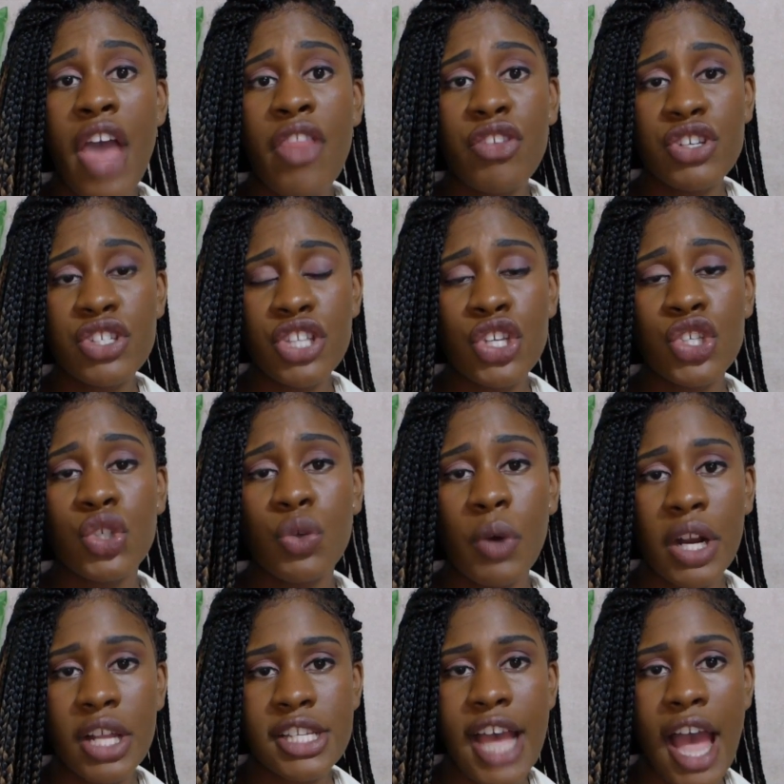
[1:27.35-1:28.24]
and there's things you
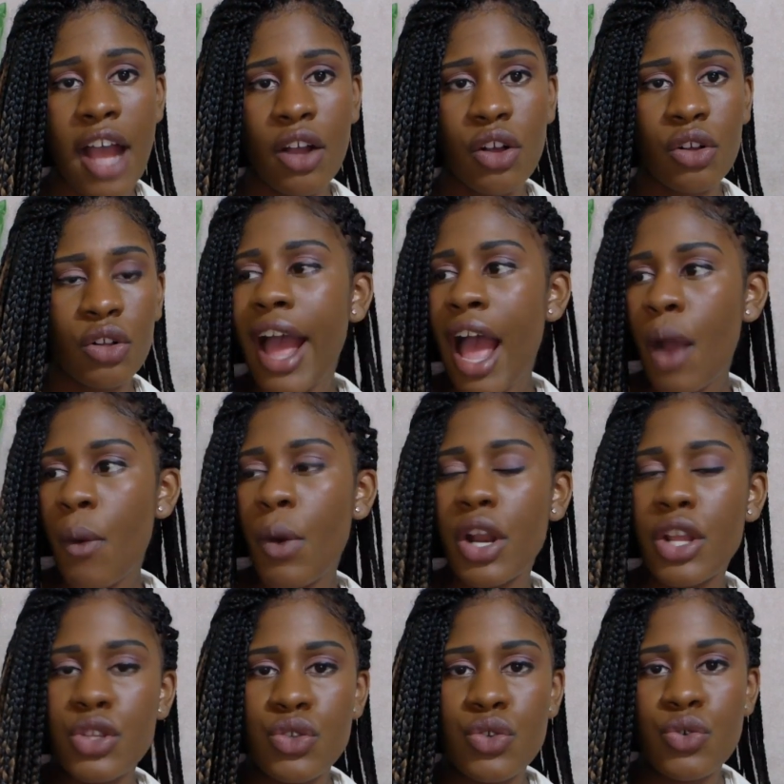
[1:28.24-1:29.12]
want to tackle. I
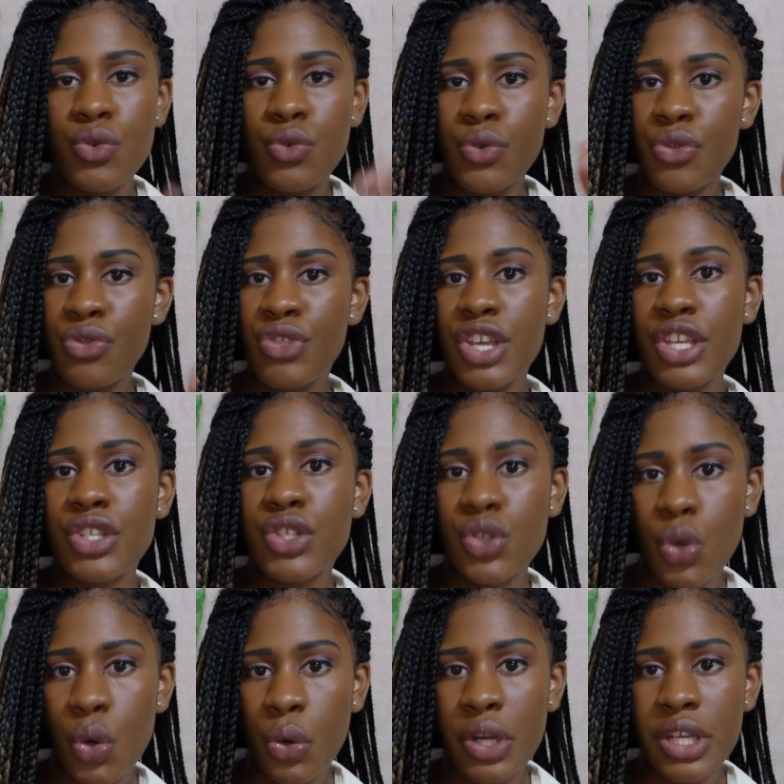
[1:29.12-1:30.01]
want to do this
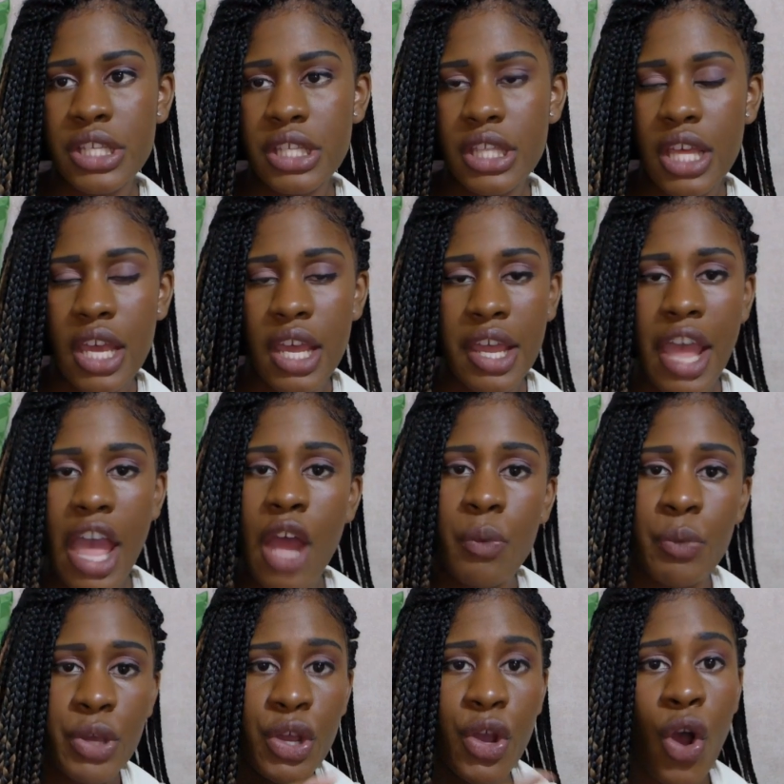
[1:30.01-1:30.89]
tourist thing,
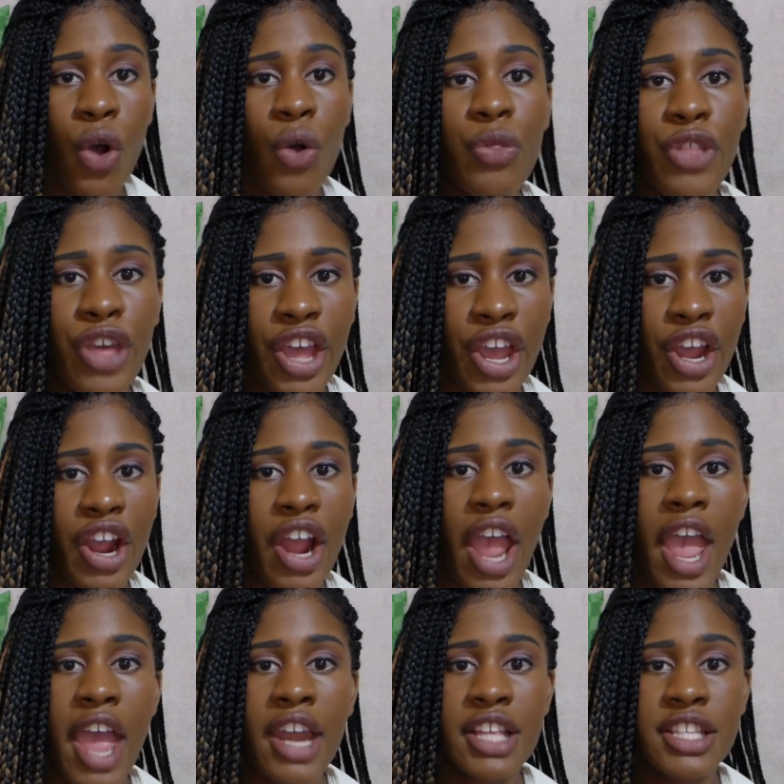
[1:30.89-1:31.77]
and we go
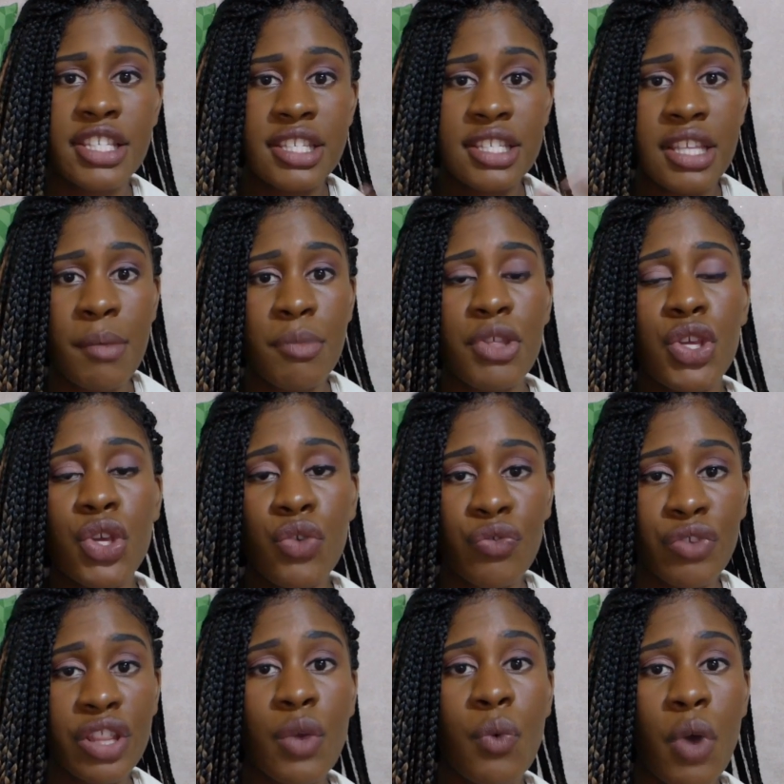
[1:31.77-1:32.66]
there and it's something you
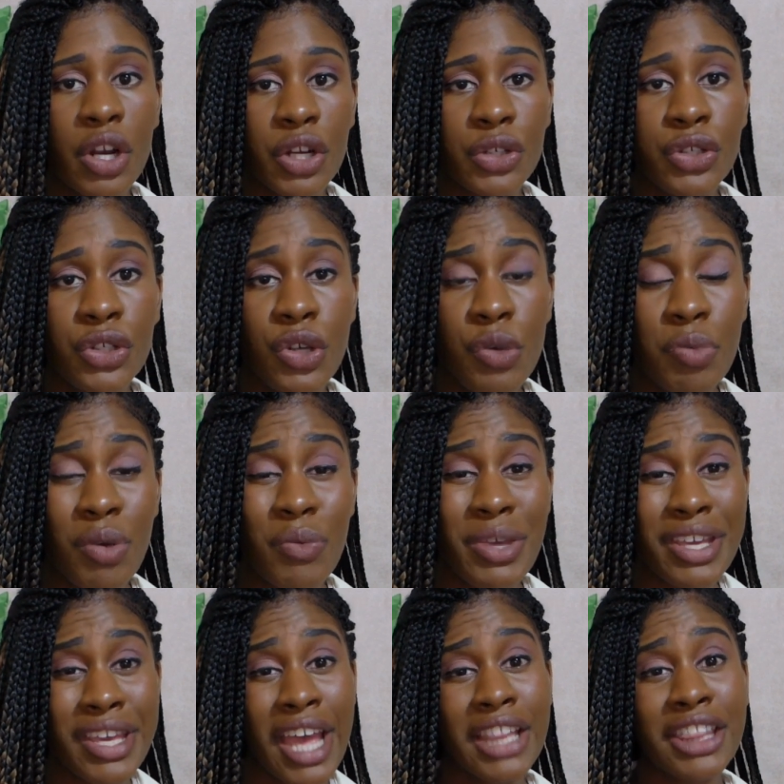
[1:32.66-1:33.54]
really want to do, but
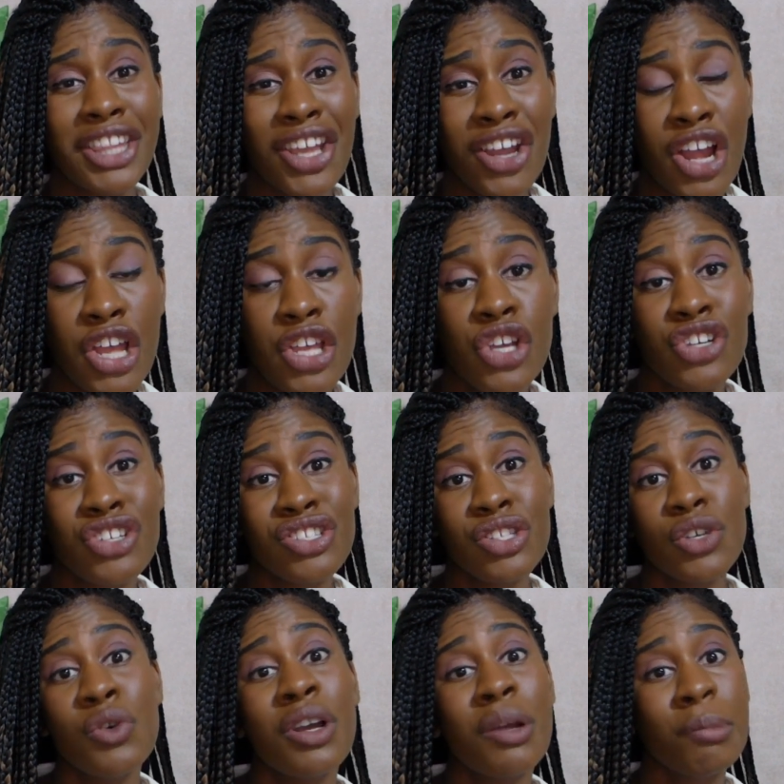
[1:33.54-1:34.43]
we get there and you're
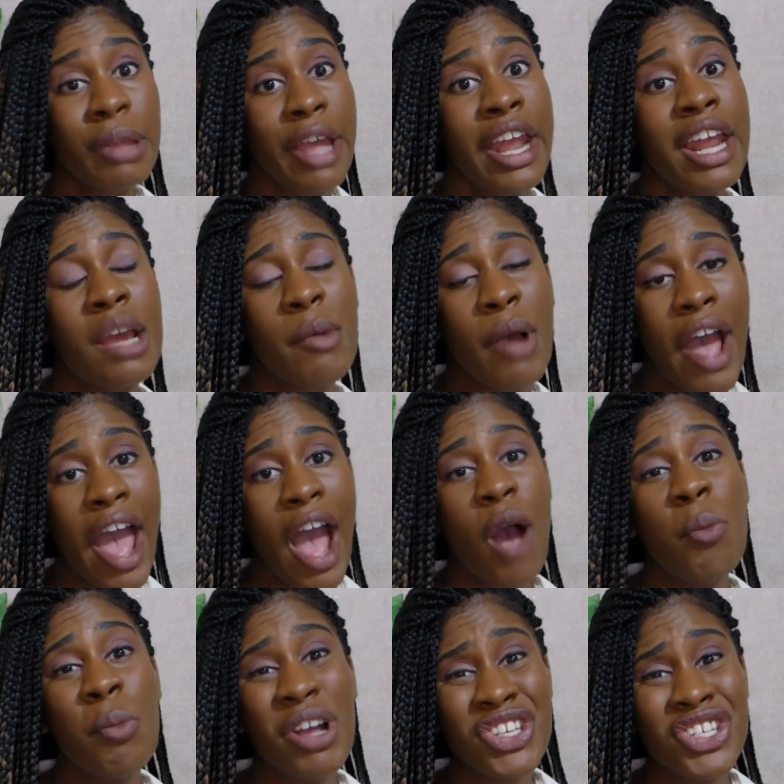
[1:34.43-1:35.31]
still complaining about
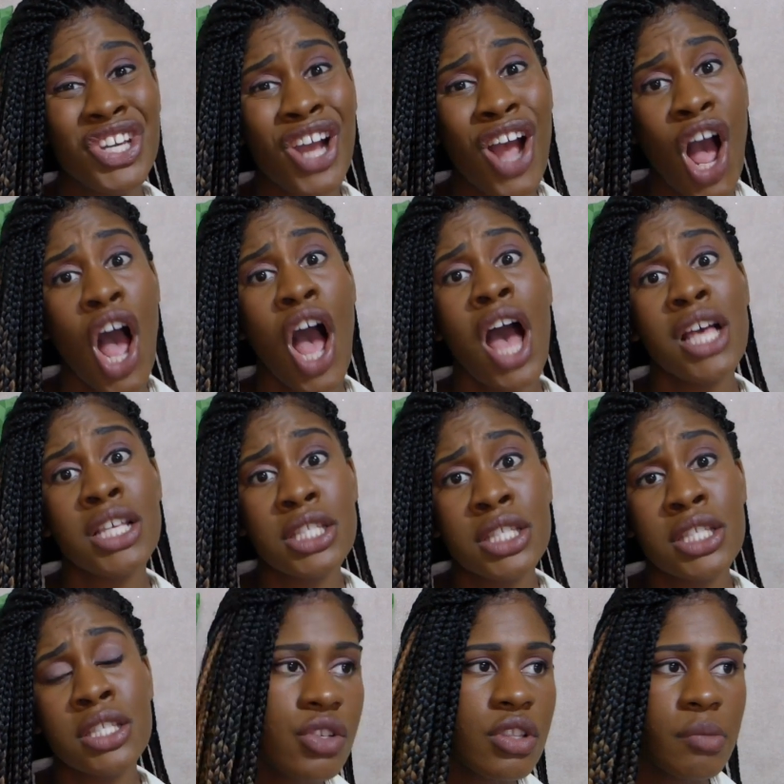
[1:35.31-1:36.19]
how much it
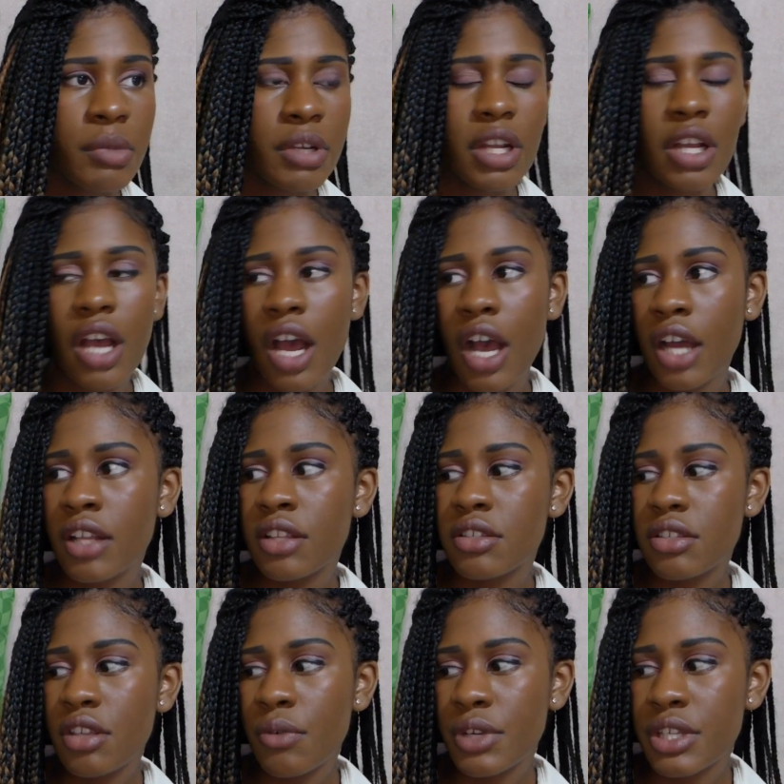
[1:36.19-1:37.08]
costs. To them, God,
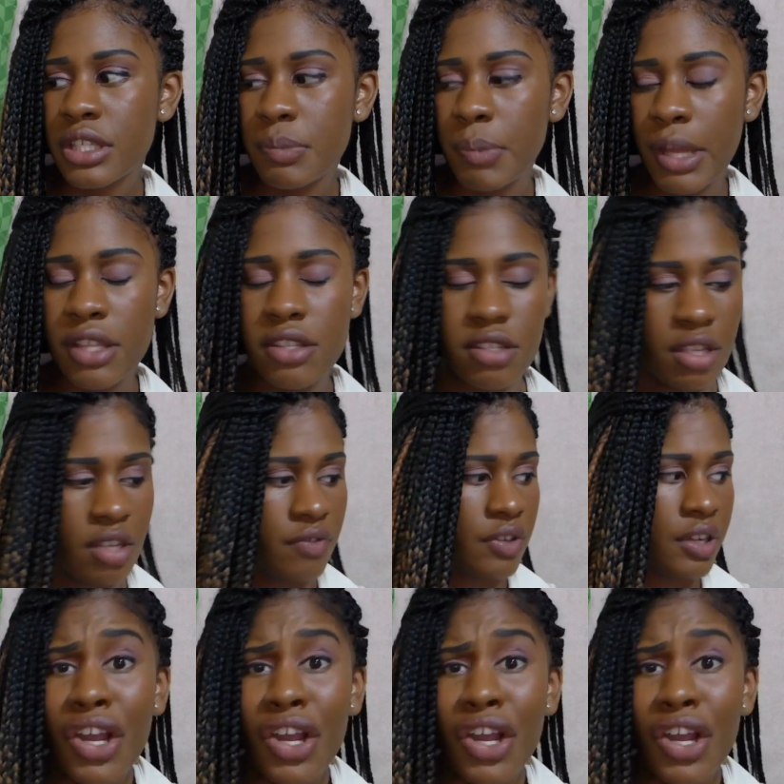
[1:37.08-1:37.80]
it's so expensive.